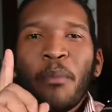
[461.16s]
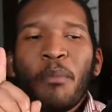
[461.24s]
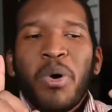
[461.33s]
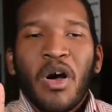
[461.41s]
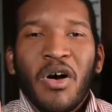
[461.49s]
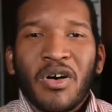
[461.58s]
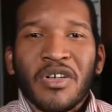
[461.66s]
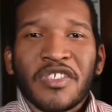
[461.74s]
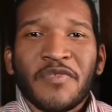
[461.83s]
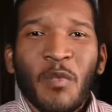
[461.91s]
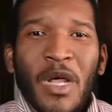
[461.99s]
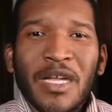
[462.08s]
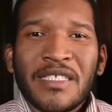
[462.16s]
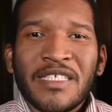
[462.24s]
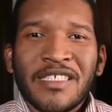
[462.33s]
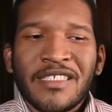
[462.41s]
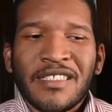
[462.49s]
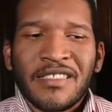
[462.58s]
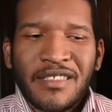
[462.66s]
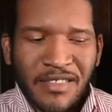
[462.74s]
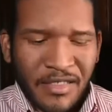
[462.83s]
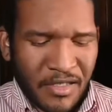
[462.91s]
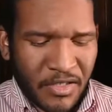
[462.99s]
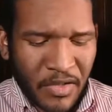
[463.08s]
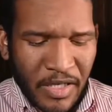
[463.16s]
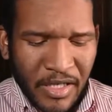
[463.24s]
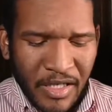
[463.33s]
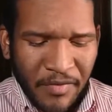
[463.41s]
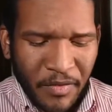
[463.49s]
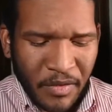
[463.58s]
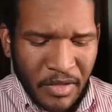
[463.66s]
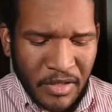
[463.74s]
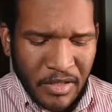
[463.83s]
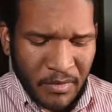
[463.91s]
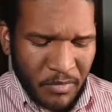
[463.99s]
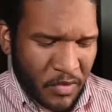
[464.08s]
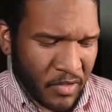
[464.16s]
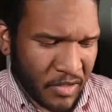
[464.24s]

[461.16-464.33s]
pause while I change the lens so I can give you an example.